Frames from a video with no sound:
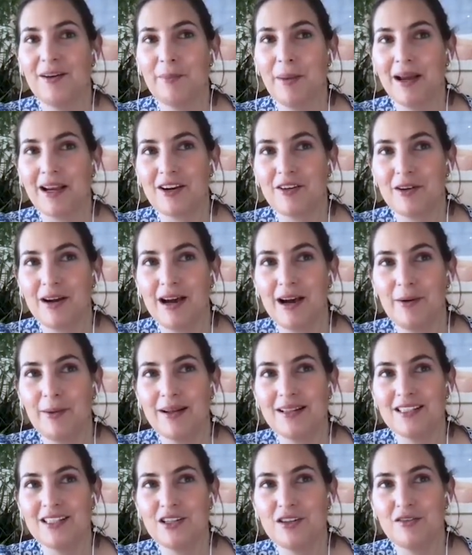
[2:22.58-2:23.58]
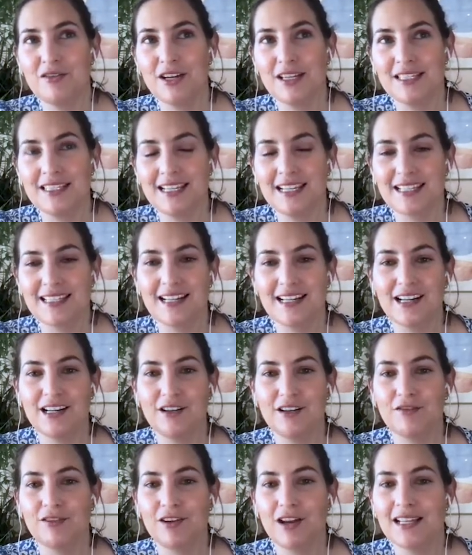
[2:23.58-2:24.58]
career. I went to university. I
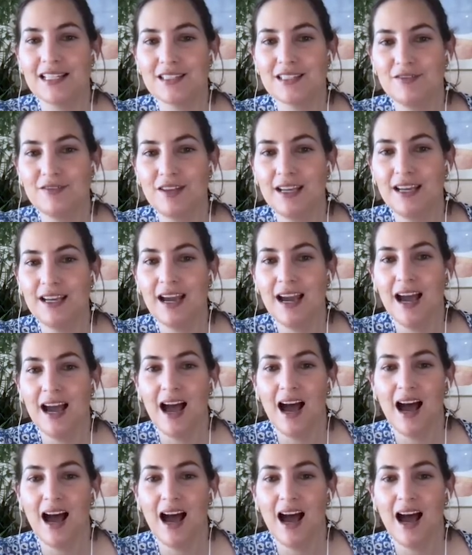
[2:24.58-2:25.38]
studied philosophy.